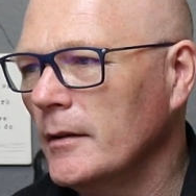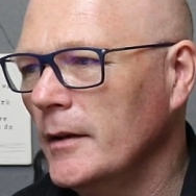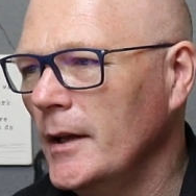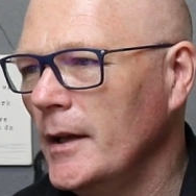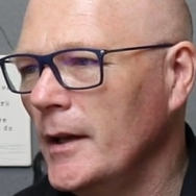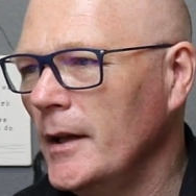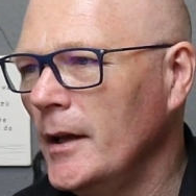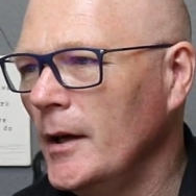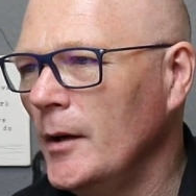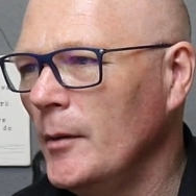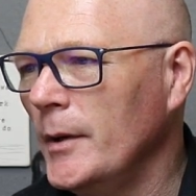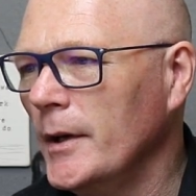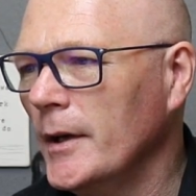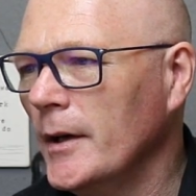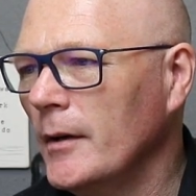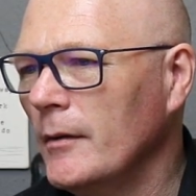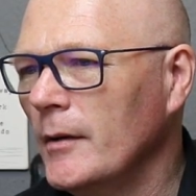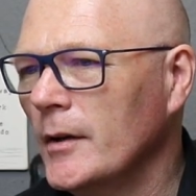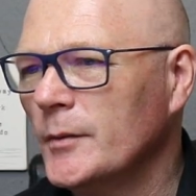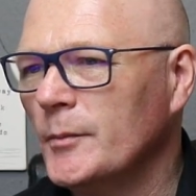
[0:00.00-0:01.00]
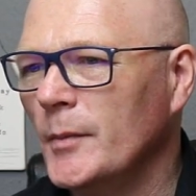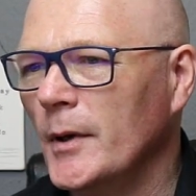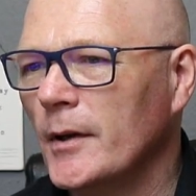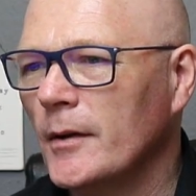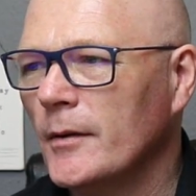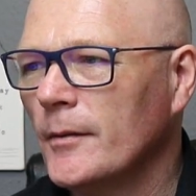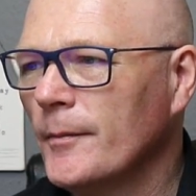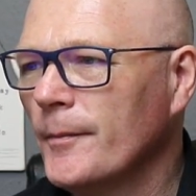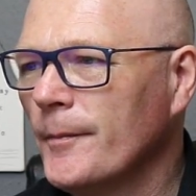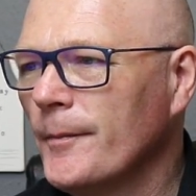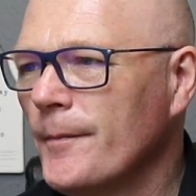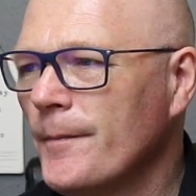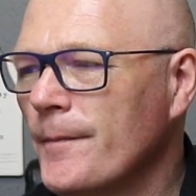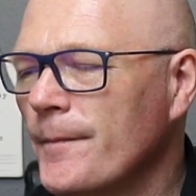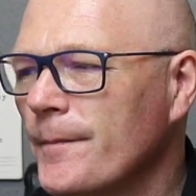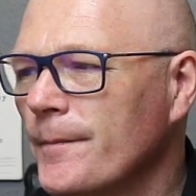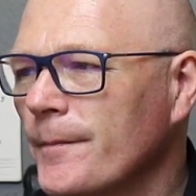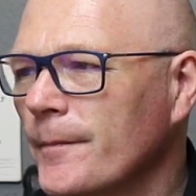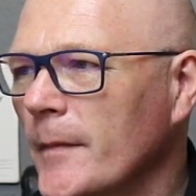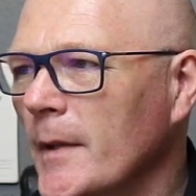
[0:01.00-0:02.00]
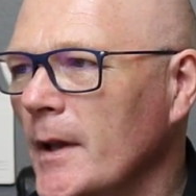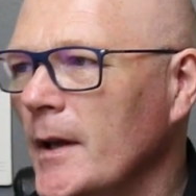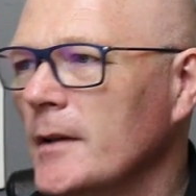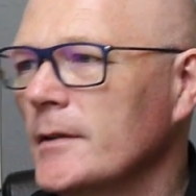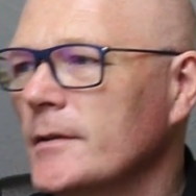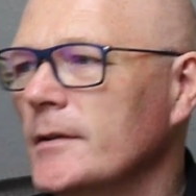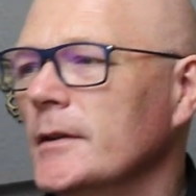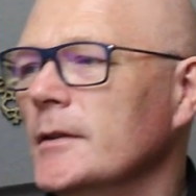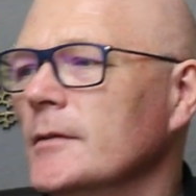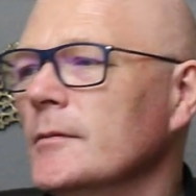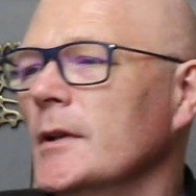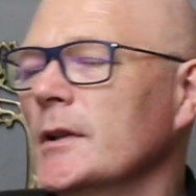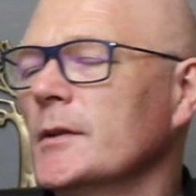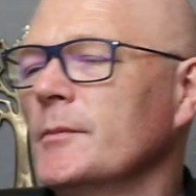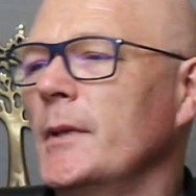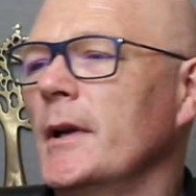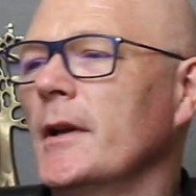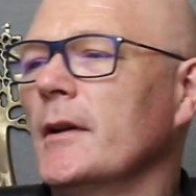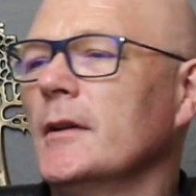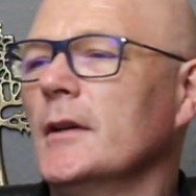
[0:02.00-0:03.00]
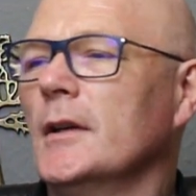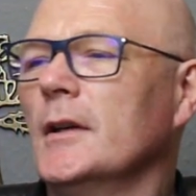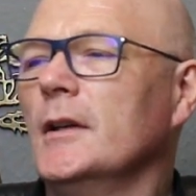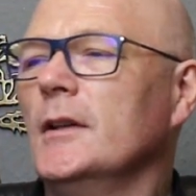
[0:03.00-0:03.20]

There we go. That's better. That's it. That's better.